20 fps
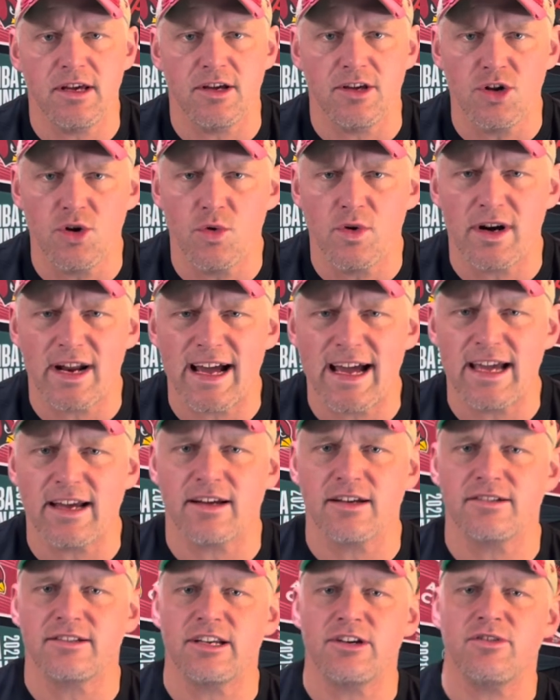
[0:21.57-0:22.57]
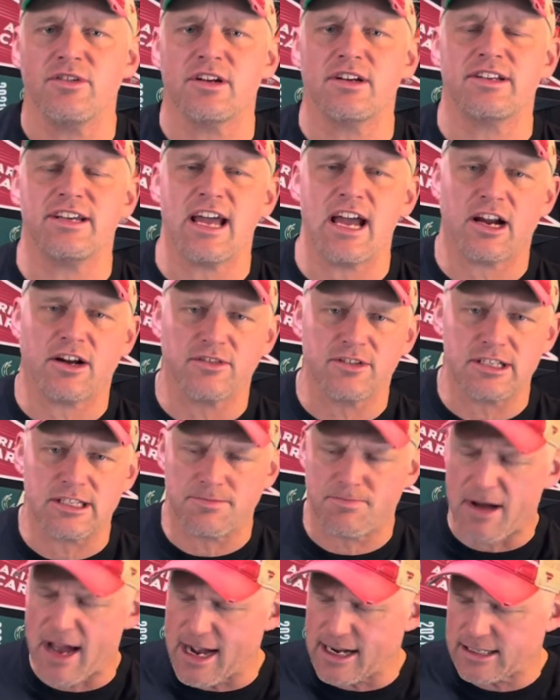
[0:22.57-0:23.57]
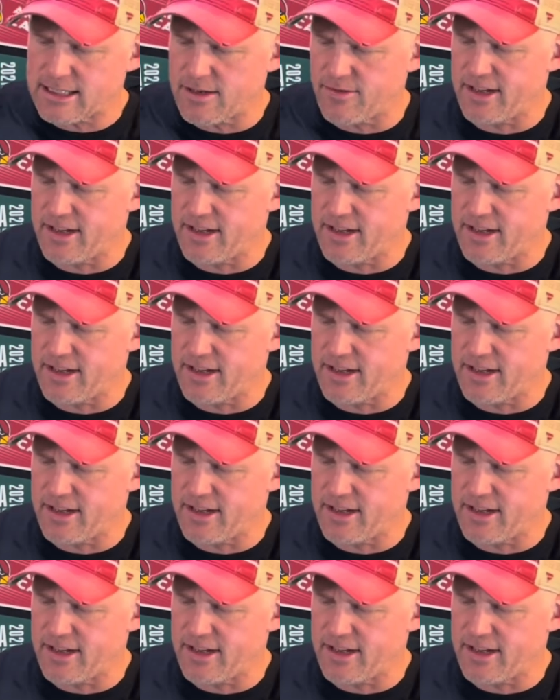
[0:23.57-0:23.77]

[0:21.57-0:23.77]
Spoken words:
you and I continuing to tackle this box of